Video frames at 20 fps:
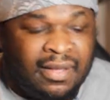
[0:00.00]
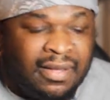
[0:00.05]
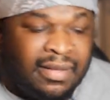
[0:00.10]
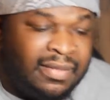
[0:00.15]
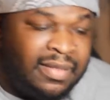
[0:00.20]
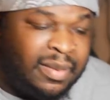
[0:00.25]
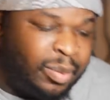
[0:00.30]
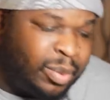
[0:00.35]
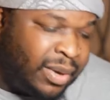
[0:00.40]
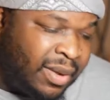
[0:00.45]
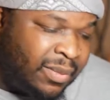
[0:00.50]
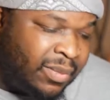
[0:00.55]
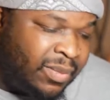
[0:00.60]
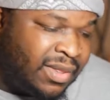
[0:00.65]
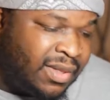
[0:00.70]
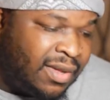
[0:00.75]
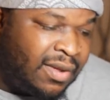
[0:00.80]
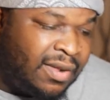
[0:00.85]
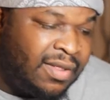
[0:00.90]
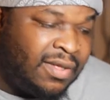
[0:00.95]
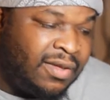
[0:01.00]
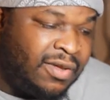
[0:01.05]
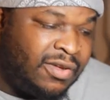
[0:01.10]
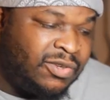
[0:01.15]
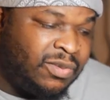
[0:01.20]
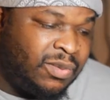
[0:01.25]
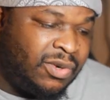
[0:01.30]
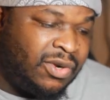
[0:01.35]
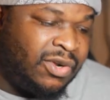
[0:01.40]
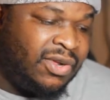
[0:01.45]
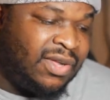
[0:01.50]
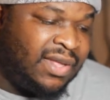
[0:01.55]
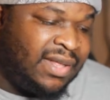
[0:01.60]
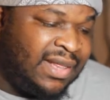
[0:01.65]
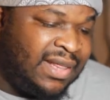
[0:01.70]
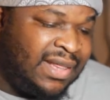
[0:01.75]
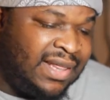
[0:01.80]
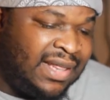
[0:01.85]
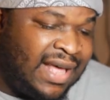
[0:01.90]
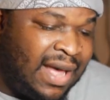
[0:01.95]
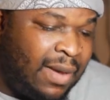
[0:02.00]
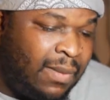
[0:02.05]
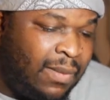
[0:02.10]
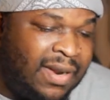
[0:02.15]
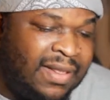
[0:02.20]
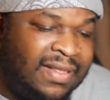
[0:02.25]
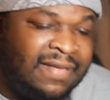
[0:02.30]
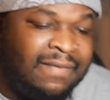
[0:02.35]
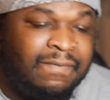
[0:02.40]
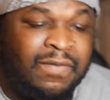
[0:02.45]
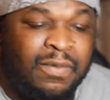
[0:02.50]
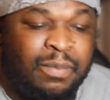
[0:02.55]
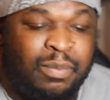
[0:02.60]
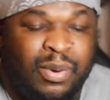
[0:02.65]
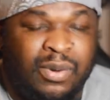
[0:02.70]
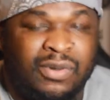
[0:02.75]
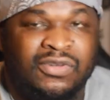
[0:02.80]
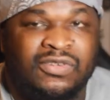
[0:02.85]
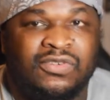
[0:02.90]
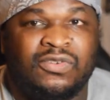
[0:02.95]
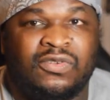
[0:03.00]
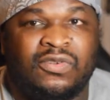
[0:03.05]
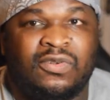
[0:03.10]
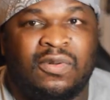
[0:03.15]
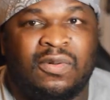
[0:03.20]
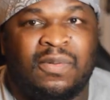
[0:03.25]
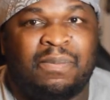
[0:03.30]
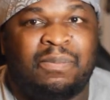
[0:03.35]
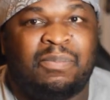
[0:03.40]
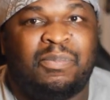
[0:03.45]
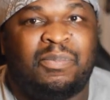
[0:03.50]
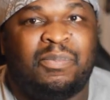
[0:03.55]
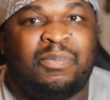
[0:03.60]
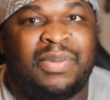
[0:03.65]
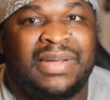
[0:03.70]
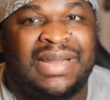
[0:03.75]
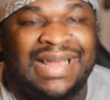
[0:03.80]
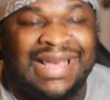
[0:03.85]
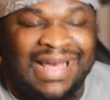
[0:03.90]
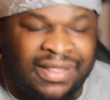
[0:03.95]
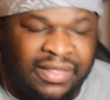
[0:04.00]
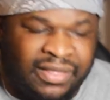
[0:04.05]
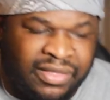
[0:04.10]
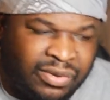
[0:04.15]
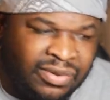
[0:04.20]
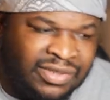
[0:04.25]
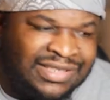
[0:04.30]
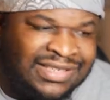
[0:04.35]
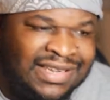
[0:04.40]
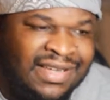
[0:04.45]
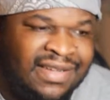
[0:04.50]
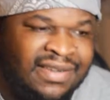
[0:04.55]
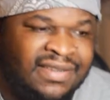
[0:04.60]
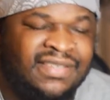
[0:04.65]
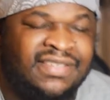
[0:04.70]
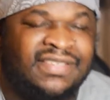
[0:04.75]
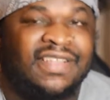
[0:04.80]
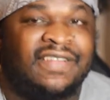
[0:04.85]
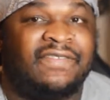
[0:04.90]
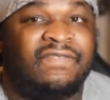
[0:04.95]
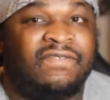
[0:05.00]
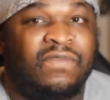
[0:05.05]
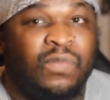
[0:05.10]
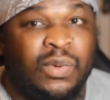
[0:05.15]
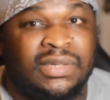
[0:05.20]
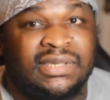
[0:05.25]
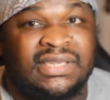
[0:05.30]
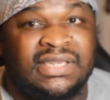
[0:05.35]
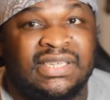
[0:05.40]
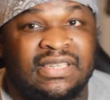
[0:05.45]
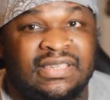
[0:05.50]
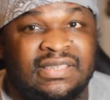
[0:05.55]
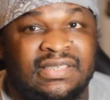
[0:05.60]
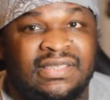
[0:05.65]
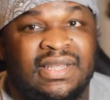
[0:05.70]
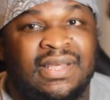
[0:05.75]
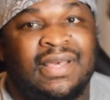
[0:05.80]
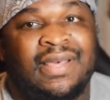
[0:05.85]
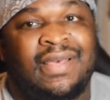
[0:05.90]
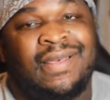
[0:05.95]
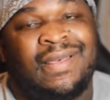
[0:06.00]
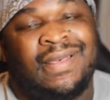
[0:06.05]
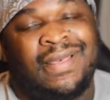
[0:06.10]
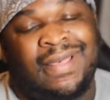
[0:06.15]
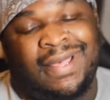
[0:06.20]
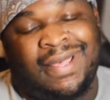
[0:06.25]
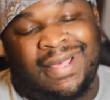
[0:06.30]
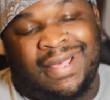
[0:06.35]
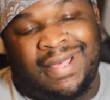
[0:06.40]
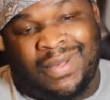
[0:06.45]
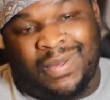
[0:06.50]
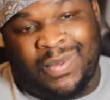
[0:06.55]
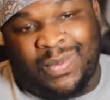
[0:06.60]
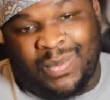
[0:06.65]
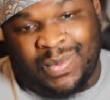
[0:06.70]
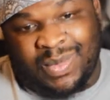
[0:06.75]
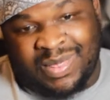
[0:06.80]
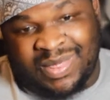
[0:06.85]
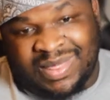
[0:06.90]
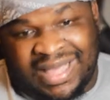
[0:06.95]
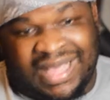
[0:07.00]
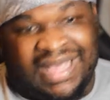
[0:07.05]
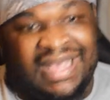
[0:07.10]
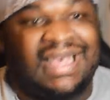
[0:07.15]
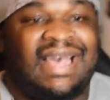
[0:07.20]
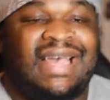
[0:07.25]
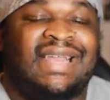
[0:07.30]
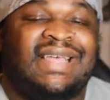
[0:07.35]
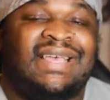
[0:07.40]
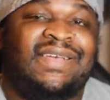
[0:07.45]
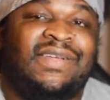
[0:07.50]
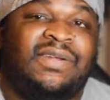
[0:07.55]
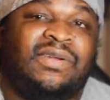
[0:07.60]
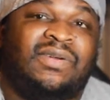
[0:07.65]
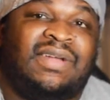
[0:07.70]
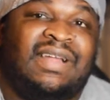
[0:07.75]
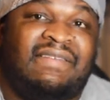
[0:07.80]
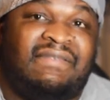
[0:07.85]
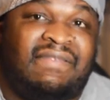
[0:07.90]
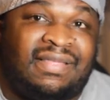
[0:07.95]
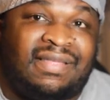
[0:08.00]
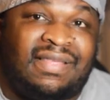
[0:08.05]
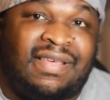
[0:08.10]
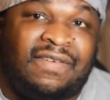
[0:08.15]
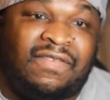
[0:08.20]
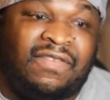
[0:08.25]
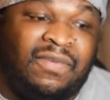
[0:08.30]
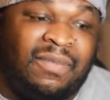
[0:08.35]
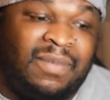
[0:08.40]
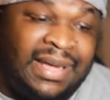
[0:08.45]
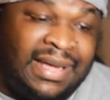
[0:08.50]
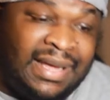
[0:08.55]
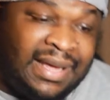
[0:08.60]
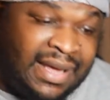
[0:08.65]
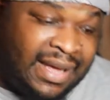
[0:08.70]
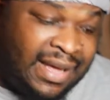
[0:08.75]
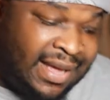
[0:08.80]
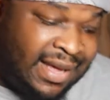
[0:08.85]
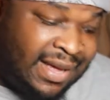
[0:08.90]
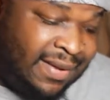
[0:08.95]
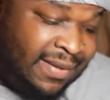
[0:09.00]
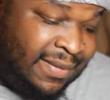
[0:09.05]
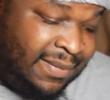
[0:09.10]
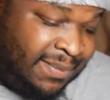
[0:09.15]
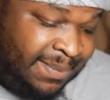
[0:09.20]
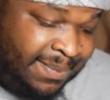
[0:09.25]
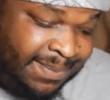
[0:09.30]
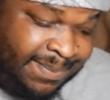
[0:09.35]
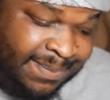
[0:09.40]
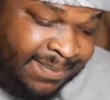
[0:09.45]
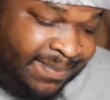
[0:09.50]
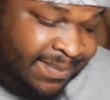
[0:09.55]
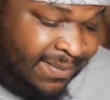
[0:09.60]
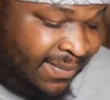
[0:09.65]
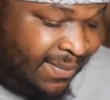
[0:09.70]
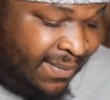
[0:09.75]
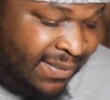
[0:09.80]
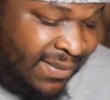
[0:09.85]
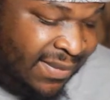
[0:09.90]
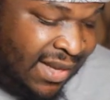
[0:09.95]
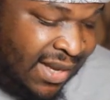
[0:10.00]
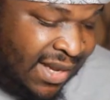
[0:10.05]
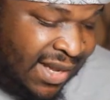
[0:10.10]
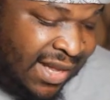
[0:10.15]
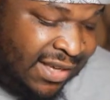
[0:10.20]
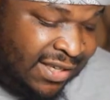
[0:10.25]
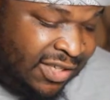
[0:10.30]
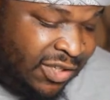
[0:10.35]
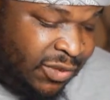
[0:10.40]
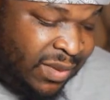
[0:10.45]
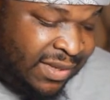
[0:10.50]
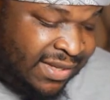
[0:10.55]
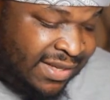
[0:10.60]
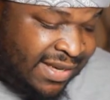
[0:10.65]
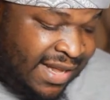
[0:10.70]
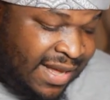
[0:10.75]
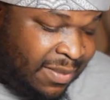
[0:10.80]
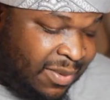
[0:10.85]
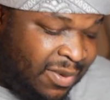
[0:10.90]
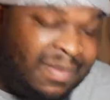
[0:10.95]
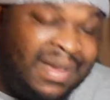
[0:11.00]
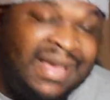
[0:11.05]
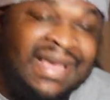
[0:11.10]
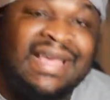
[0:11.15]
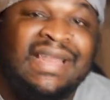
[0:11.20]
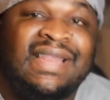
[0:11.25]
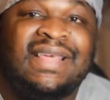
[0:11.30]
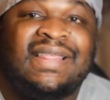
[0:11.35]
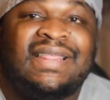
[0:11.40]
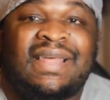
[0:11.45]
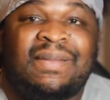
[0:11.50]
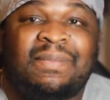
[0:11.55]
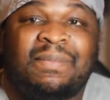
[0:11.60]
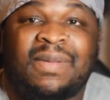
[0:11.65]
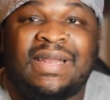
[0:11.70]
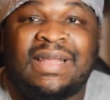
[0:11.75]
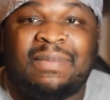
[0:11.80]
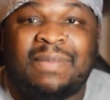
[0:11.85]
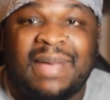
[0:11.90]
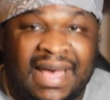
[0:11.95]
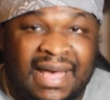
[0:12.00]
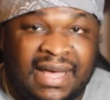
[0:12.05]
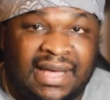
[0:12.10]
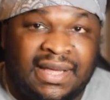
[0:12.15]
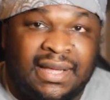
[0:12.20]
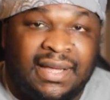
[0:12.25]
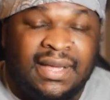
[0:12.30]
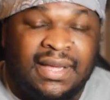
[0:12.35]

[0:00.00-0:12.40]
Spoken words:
The problem with all of those were I wanted them for personal, but I got 13s instead of 14s. That kind of hindered everything for me and just wasn't able to make any of that money back.